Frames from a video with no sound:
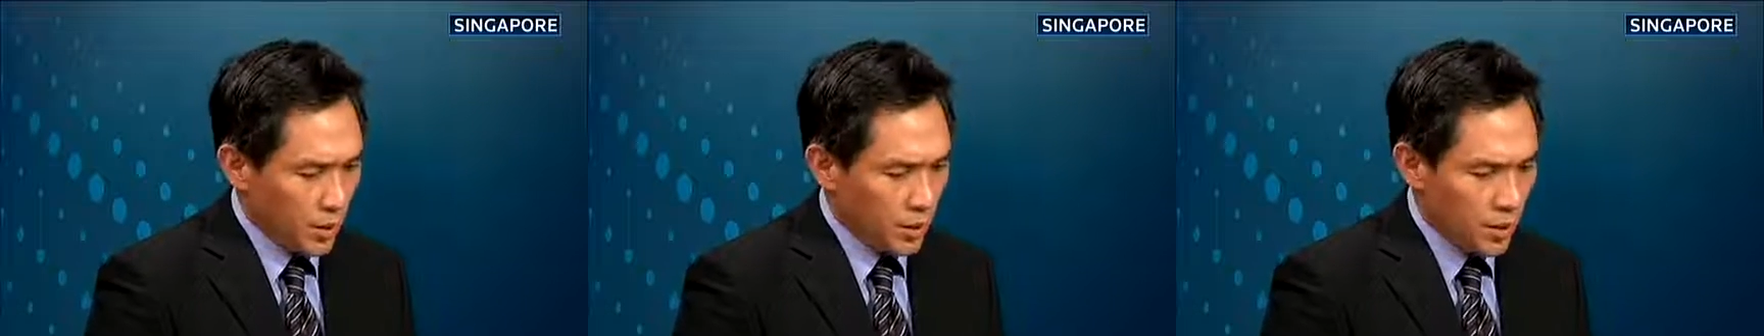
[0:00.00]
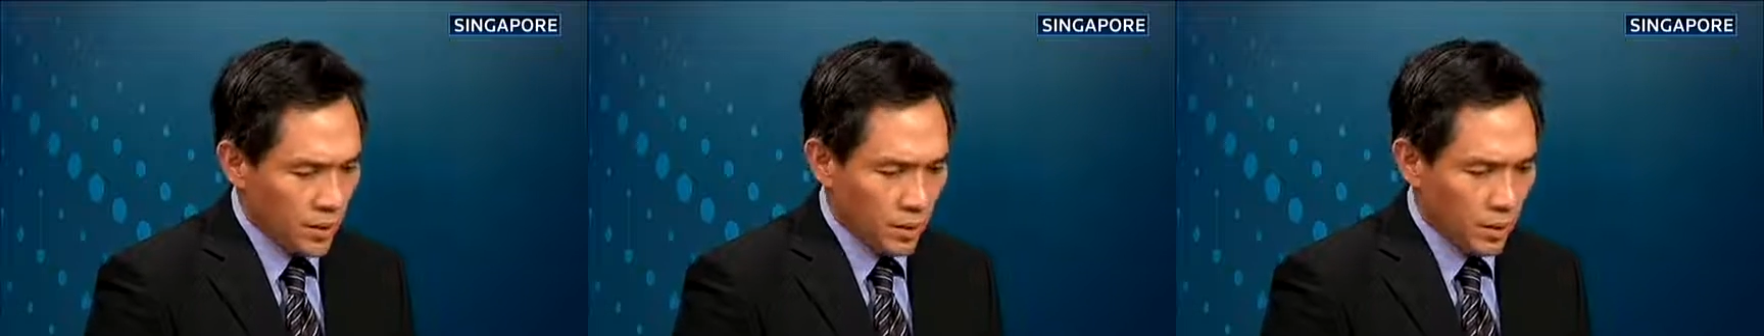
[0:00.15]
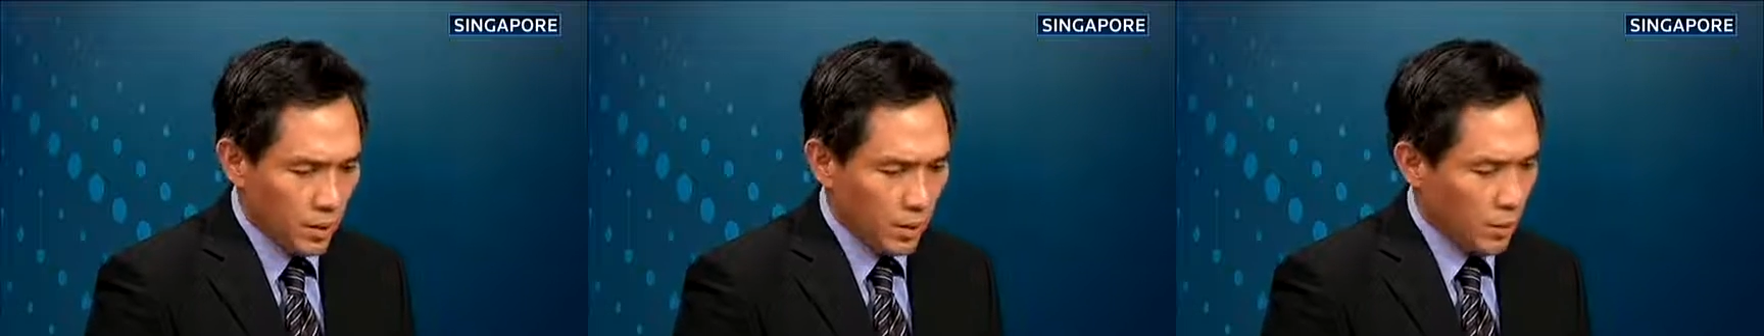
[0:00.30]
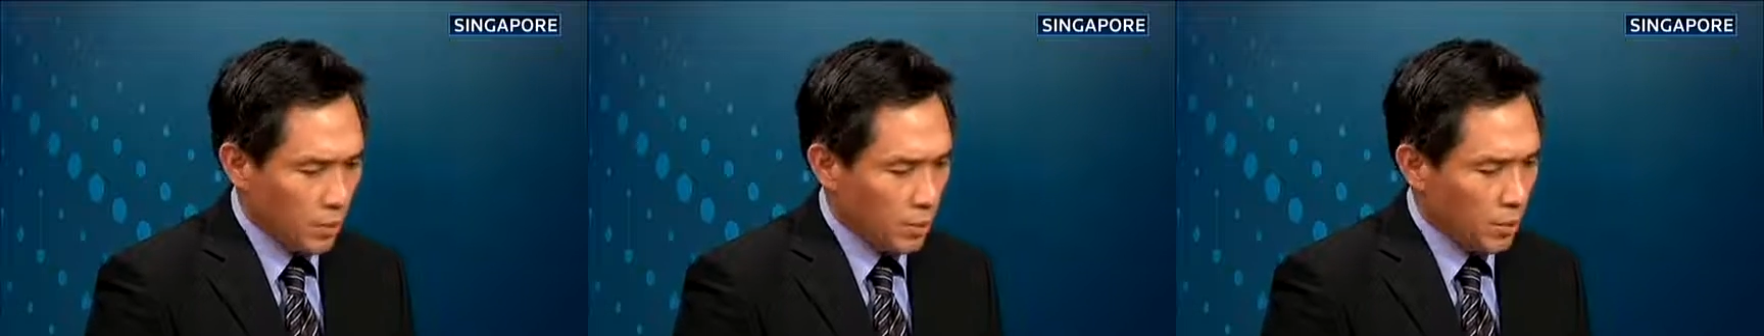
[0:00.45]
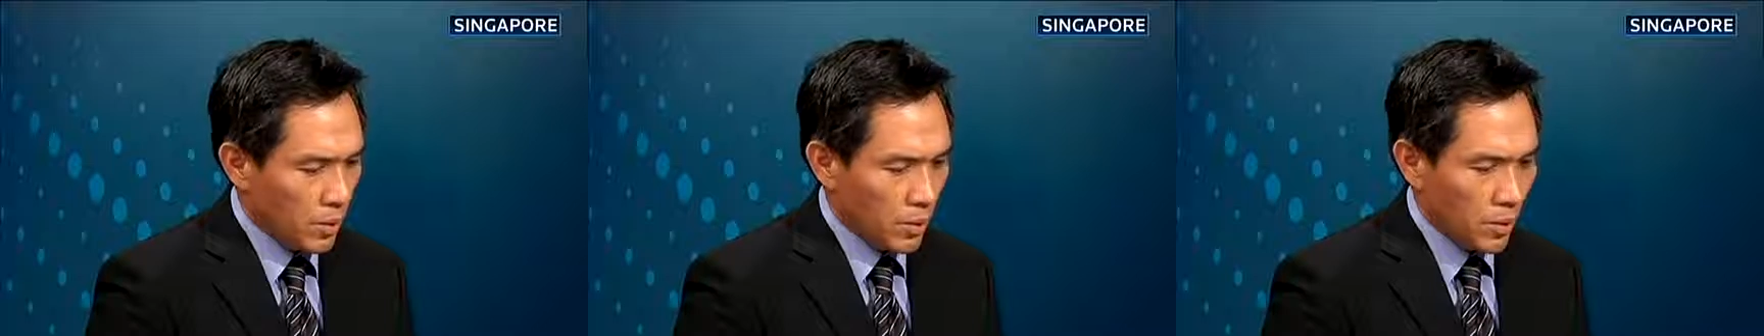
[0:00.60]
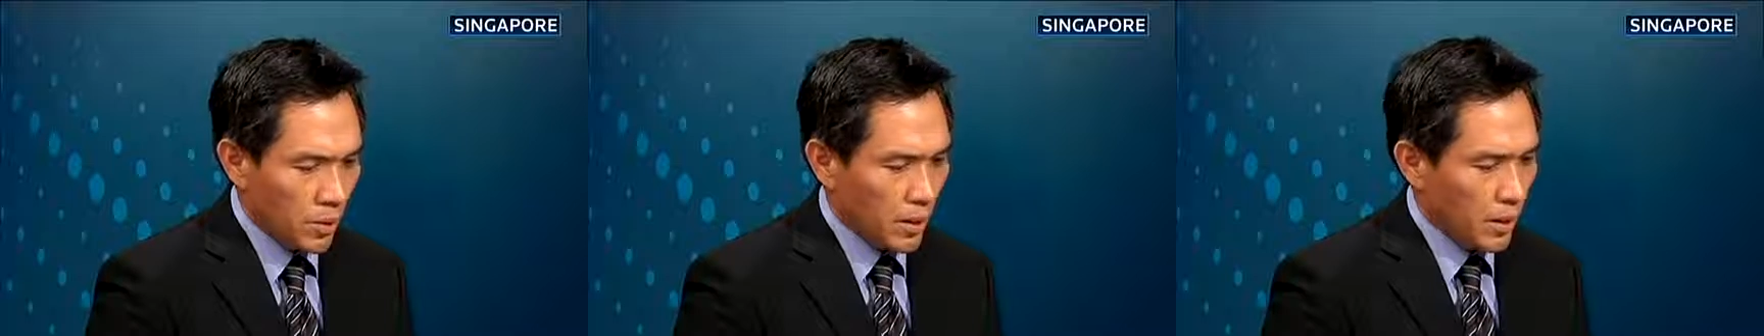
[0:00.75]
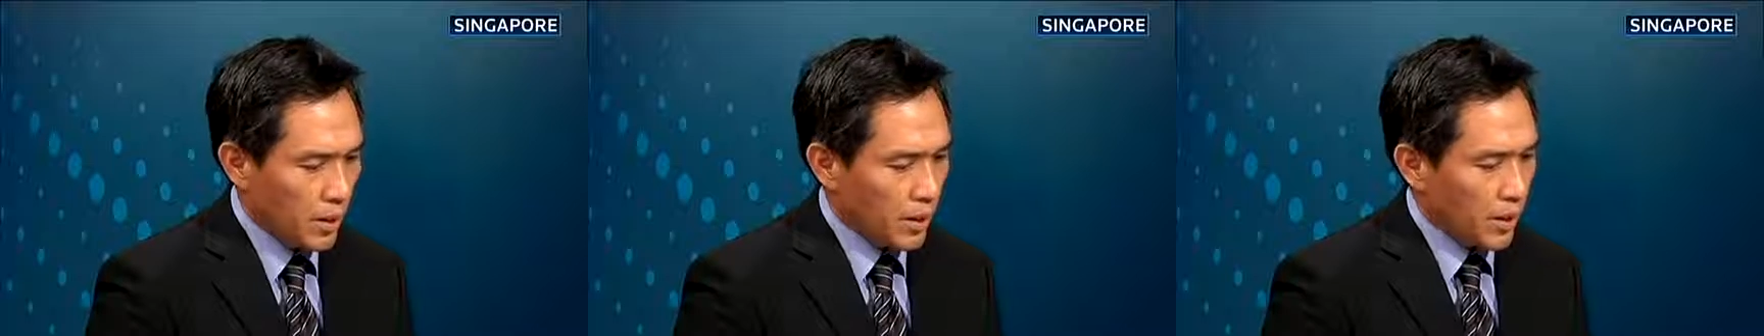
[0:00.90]
I mean, uh, we're
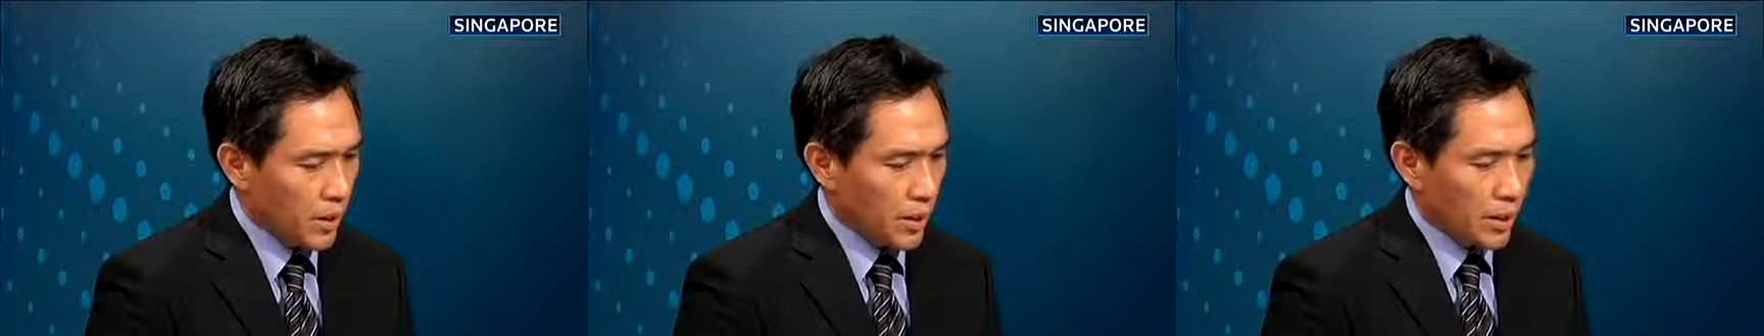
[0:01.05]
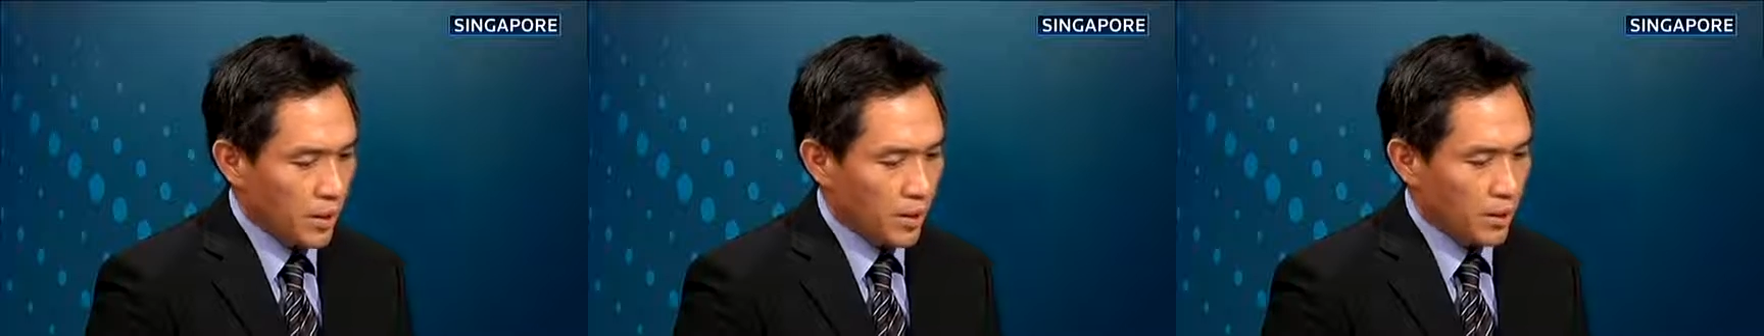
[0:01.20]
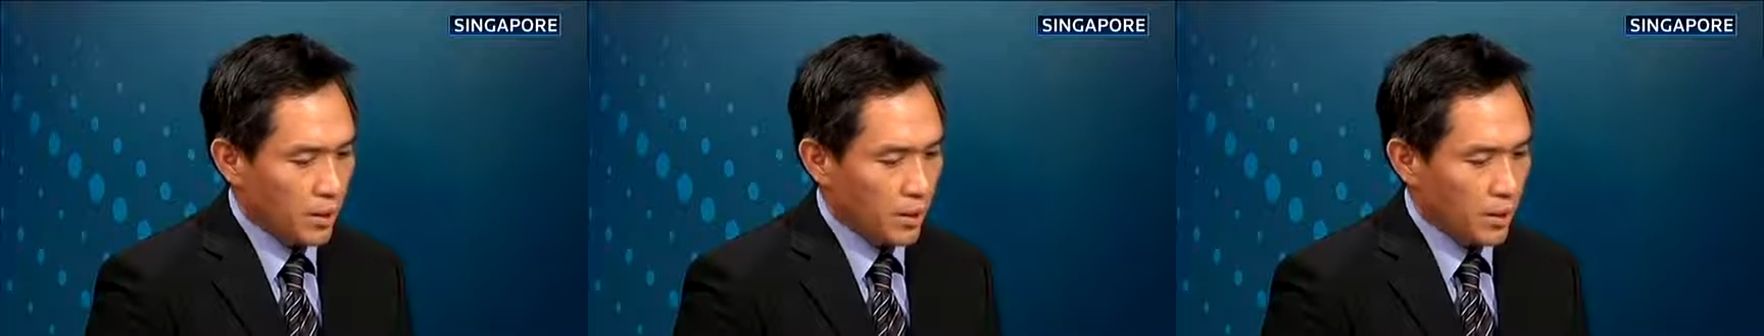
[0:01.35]
looking at